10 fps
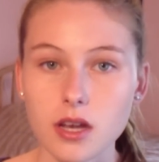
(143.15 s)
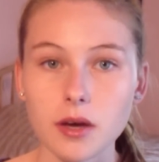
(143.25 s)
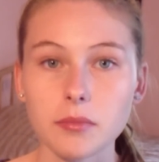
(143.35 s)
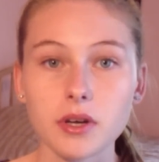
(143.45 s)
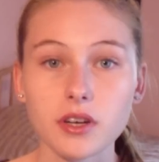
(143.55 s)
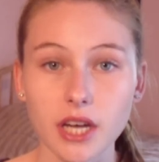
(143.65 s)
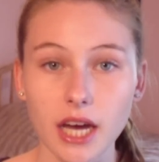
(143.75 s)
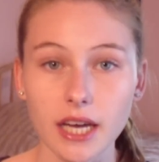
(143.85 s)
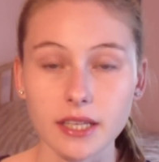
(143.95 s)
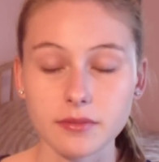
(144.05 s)
Number
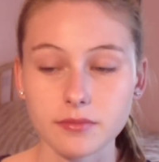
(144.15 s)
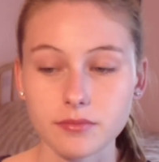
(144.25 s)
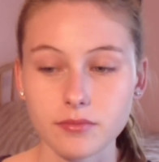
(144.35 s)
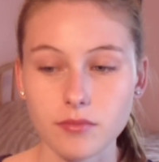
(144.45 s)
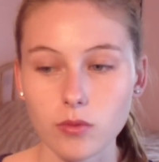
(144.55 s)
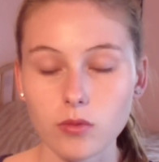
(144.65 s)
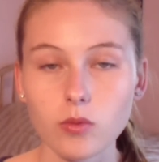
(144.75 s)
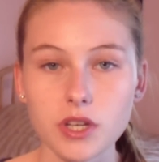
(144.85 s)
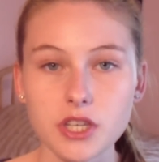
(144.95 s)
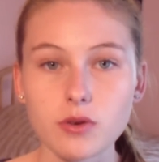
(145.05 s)
nine,
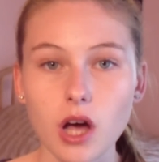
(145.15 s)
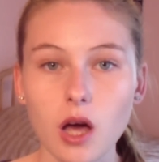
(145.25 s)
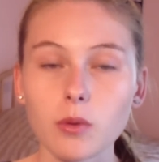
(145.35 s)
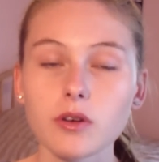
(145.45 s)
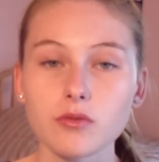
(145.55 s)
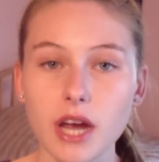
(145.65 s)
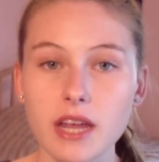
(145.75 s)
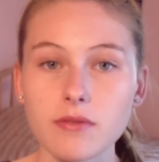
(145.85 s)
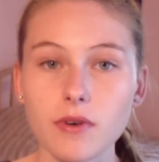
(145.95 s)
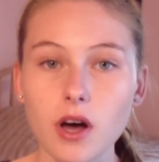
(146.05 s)
what do you call it when
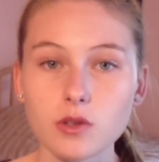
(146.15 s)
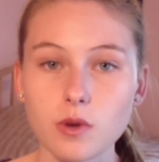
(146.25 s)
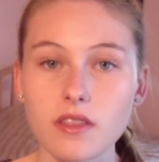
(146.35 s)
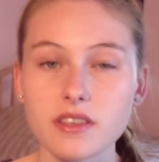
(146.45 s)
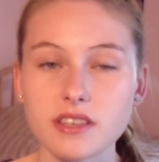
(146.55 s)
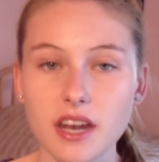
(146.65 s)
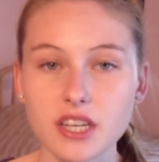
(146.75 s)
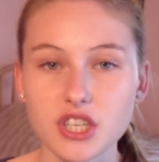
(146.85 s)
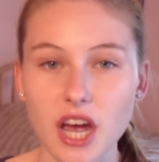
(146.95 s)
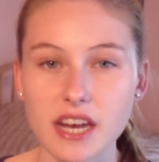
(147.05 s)
rain falls while the
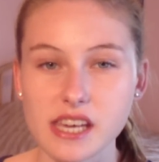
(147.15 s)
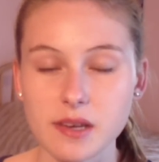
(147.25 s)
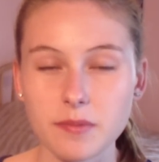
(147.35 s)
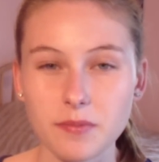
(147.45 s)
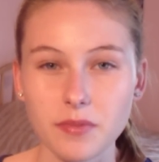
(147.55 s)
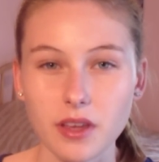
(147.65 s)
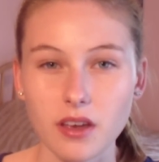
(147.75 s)
sun is shining?